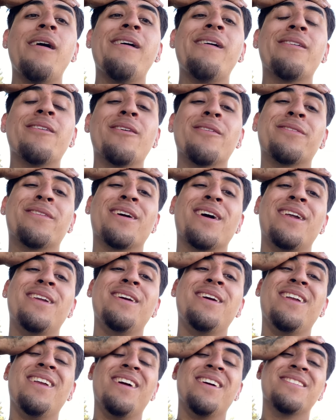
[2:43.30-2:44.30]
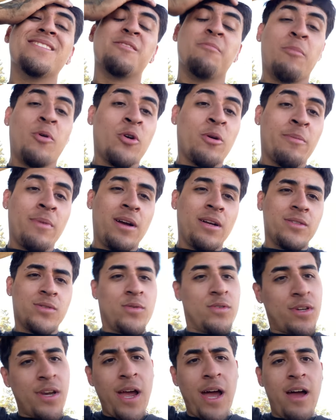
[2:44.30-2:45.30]
The only thing I need is the motor mounts,
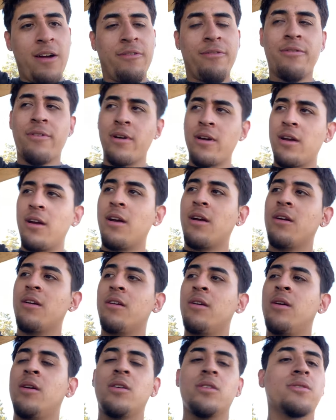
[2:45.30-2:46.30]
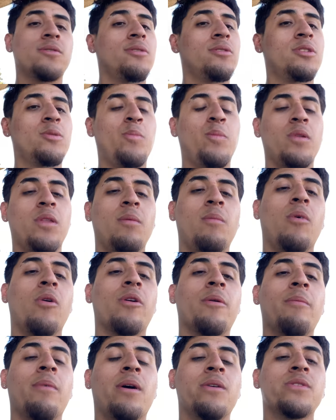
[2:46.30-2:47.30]
which I have right here. So just put the
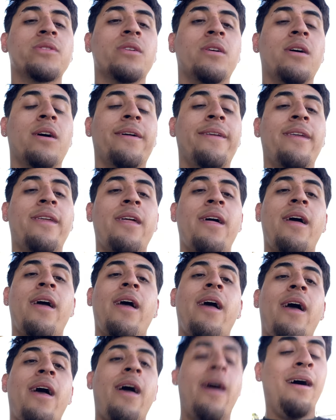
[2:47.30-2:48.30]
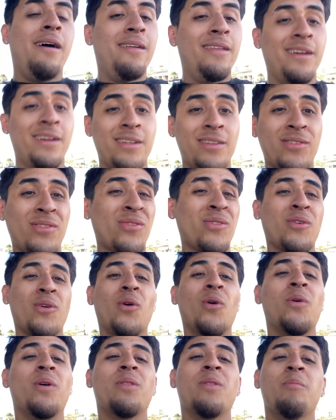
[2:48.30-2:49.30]
motor mounts on and then
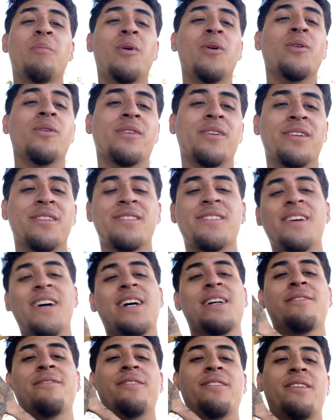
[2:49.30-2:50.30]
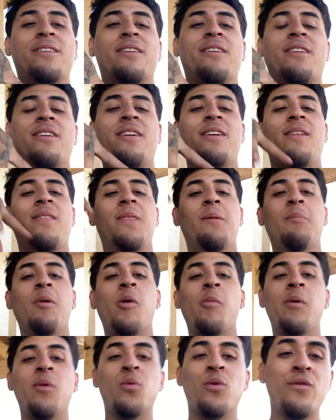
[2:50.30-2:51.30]
throw in the motor inside of there. The
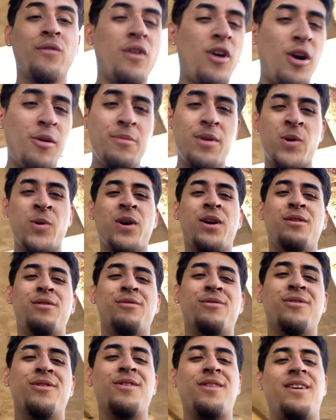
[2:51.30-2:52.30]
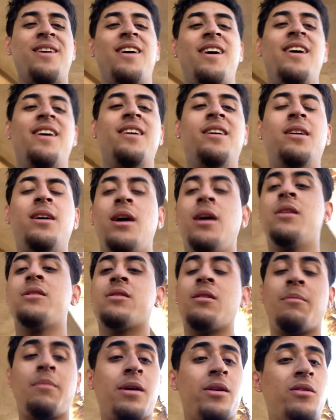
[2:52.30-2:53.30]
moment we've all been waiting for. So
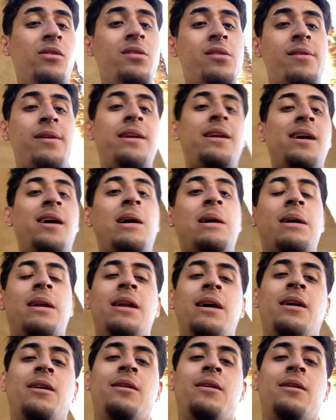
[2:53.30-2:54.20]
I'm about to do it right now. And